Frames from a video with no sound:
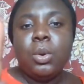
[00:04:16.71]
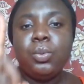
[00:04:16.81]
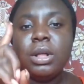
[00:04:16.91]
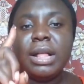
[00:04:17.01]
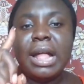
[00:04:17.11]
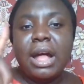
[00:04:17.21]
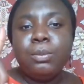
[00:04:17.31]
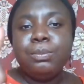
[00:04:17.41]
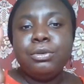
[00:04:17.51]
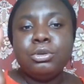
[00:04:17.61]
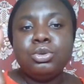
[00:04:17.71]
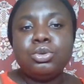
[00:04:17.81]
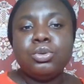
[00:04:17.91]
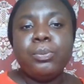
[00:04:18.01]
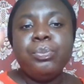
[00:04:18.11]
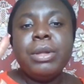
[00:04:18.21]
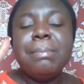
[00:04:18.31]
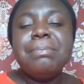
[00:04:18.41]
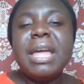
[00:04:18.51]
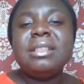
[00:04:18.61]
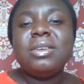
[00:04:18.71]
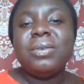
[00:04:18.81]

will help you to make the